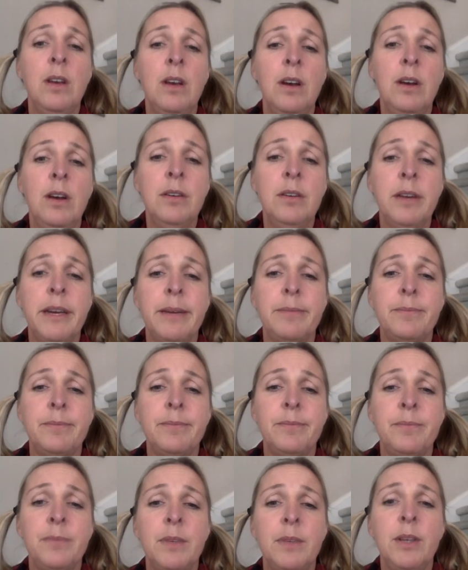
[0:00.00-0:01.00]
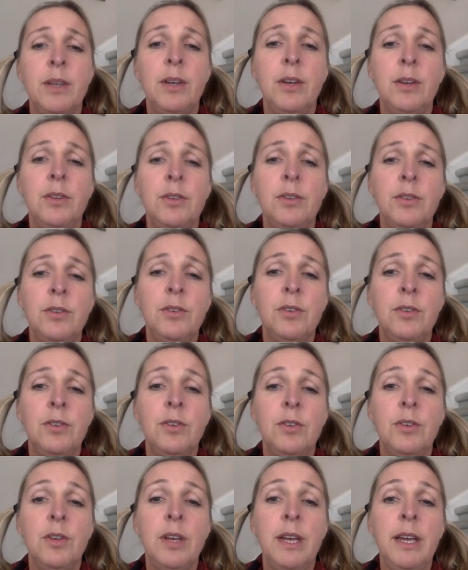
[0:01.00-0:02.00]
Okay.
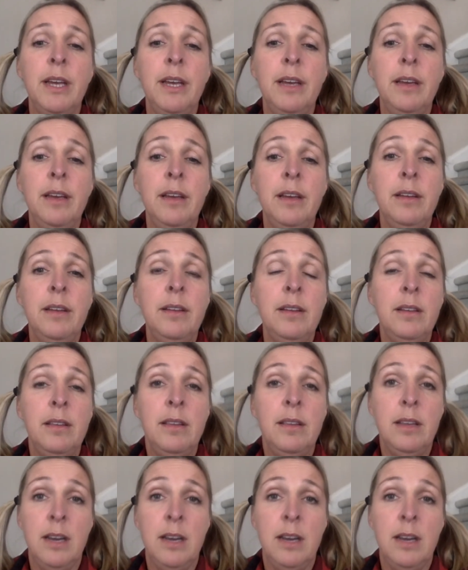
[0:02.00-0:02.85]
In the